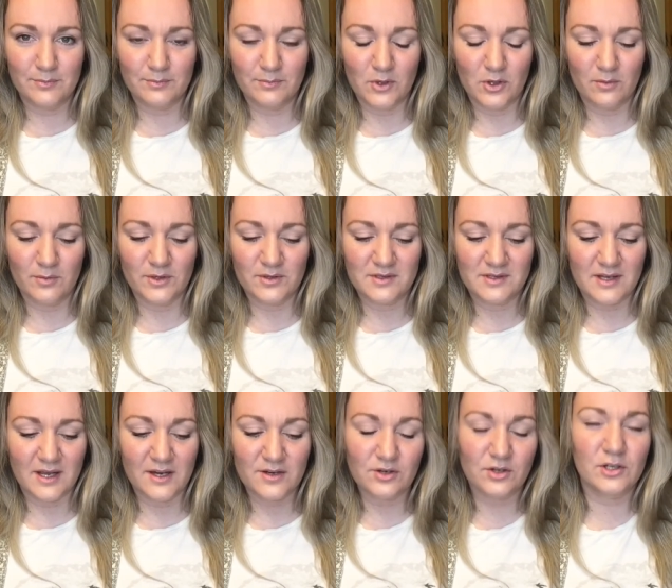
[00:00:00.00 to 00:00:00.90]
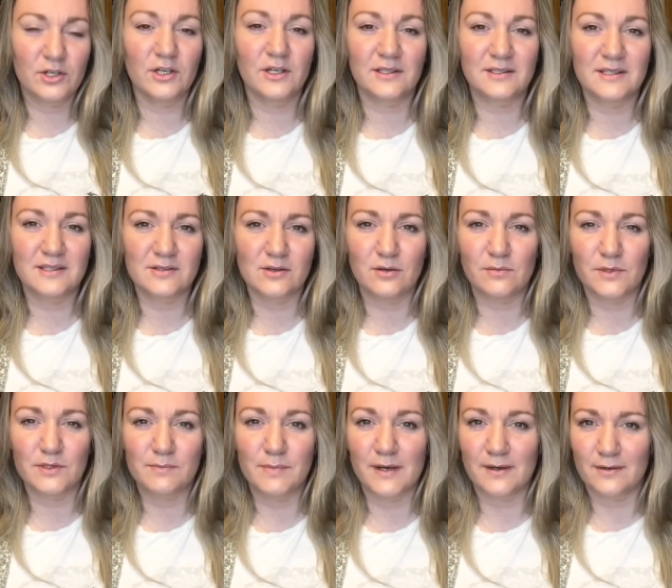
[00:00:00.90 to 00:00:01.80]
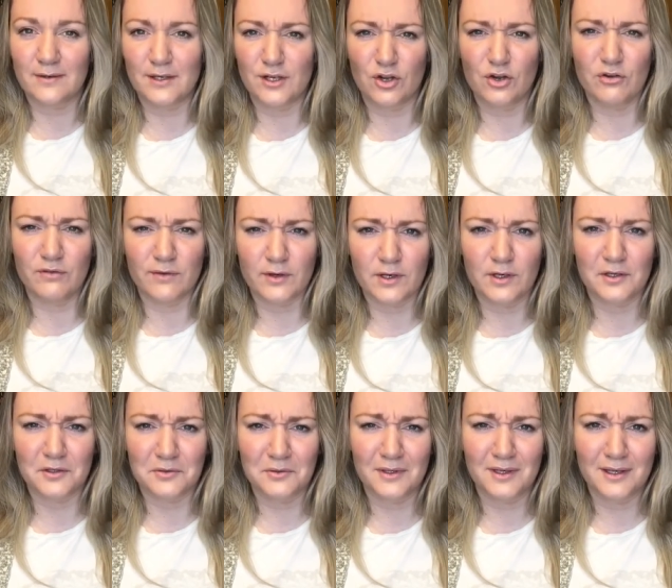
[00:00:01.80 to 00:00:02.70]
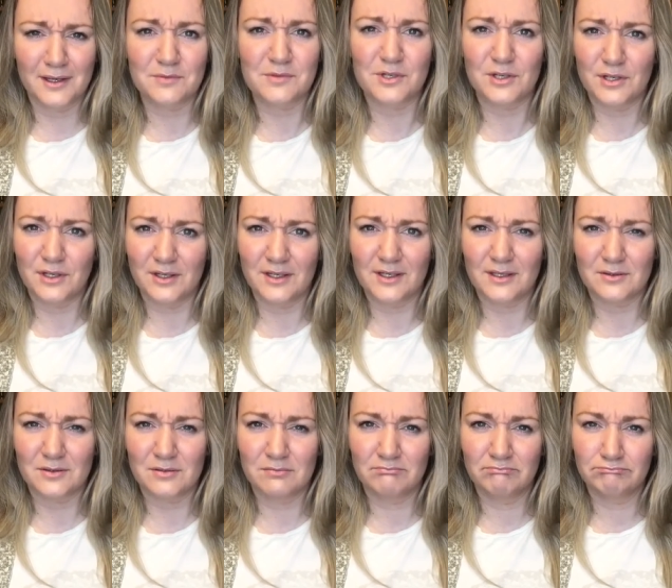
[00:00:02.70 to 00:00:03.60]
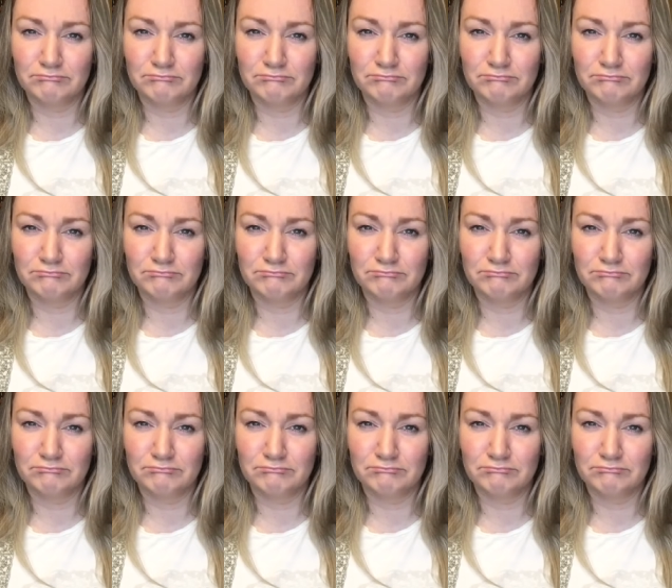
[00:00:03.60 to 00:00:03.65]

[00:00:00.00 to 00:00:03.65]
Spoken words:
Almost undercooked is almost better than overcooked when it comes to cookies.